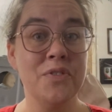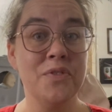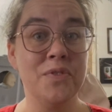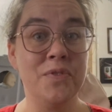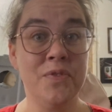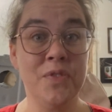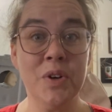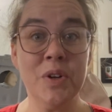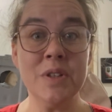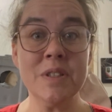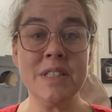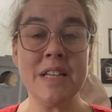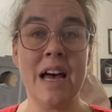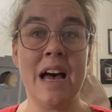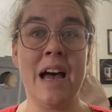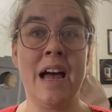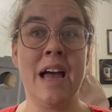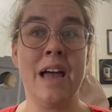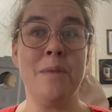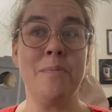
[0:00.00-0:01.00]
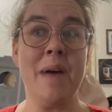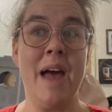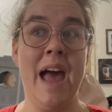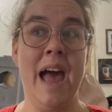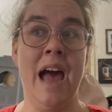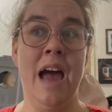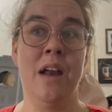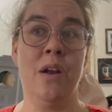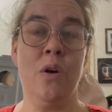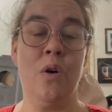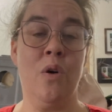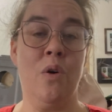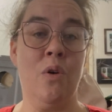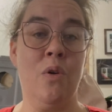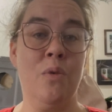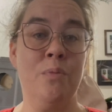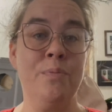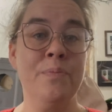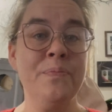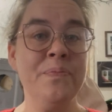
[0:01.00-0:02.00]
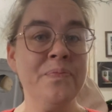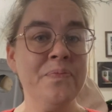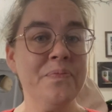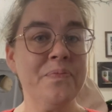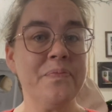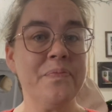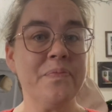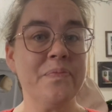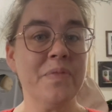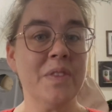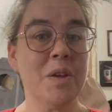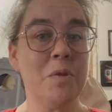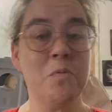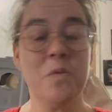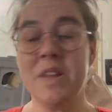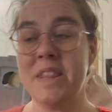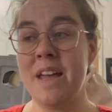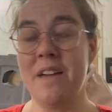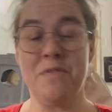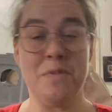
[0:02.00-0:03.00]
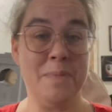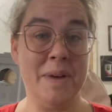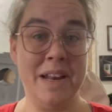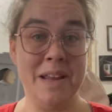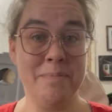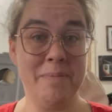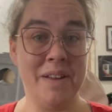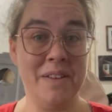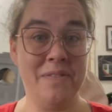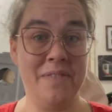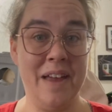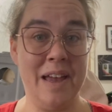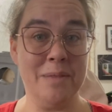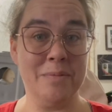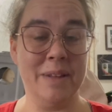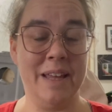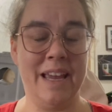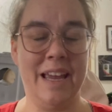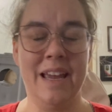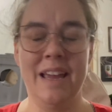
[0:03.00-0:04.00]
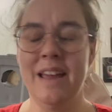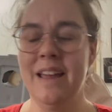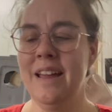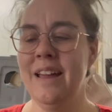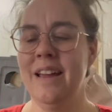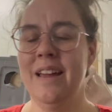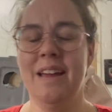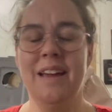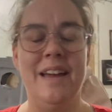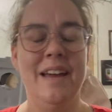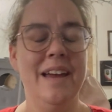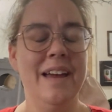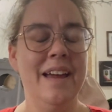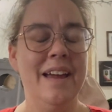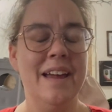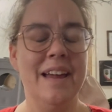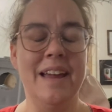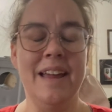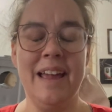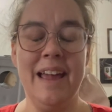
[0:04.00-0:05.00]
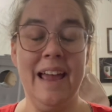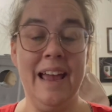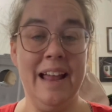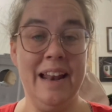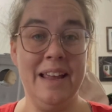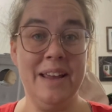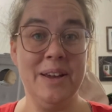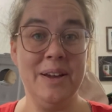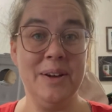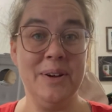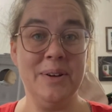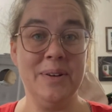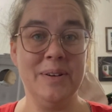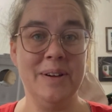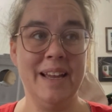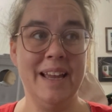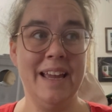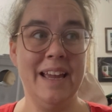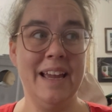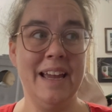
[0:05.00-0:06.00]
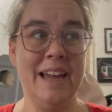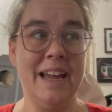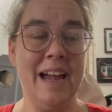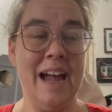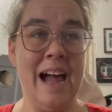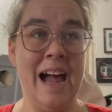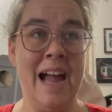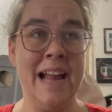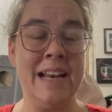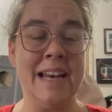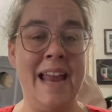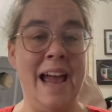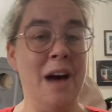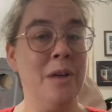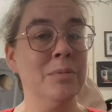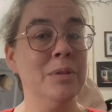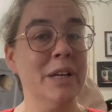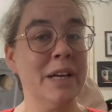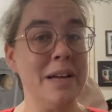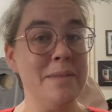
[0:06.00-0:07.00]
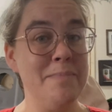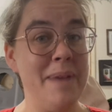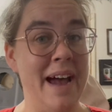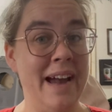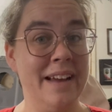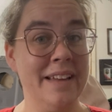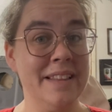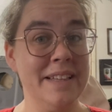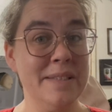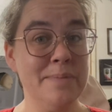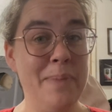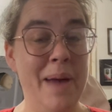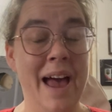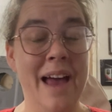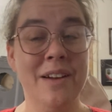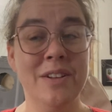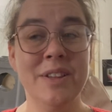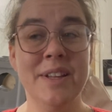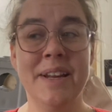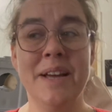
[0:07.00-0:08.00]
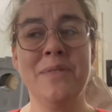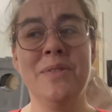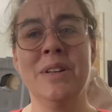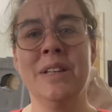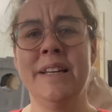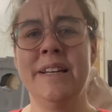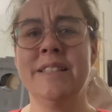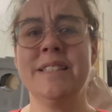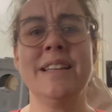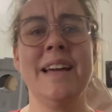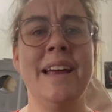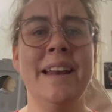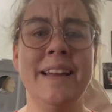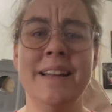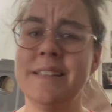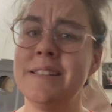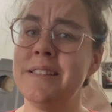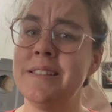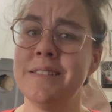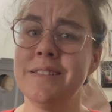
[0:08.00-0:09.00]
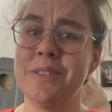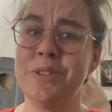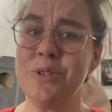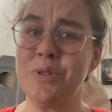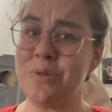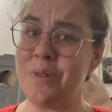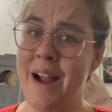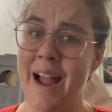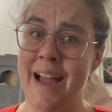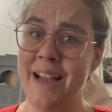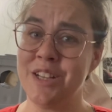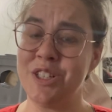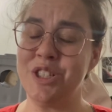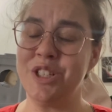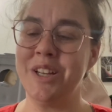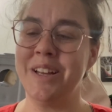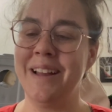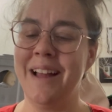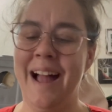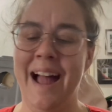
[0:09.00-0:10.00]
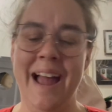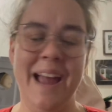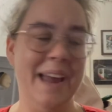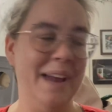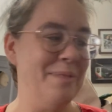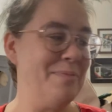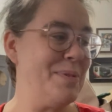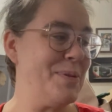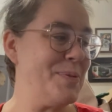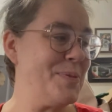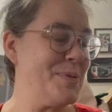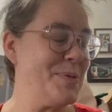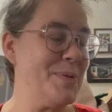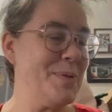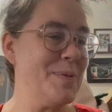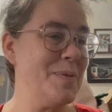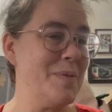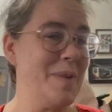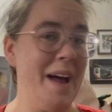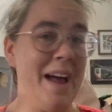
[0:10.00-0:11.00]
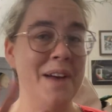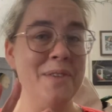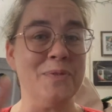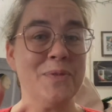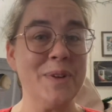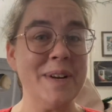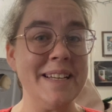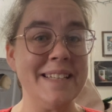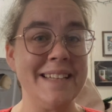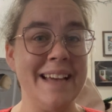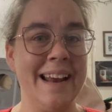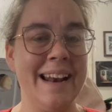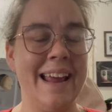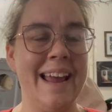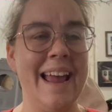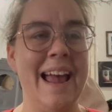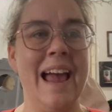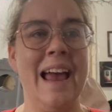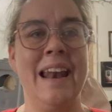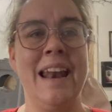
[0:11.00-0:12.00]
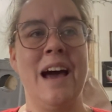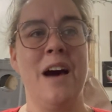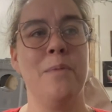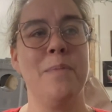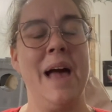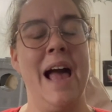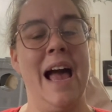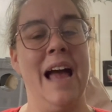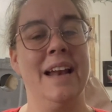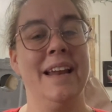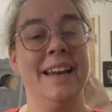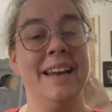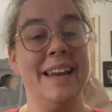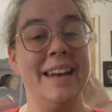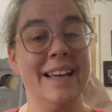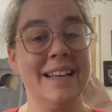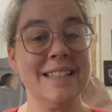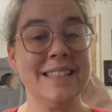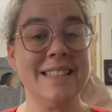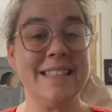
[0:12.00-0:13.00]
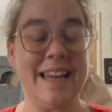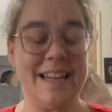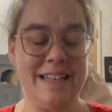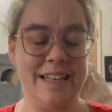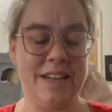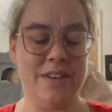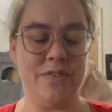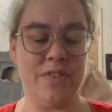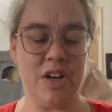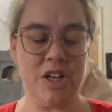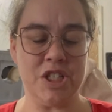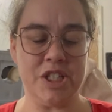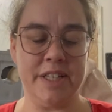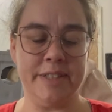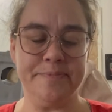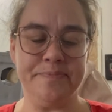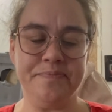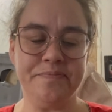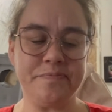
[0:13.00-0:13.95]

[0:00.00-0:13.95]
full-time at home with everybody in my family. Anywho, I now am looking back at this pattern that I released and it's trash. I've redone it and now I'm adding an extended version,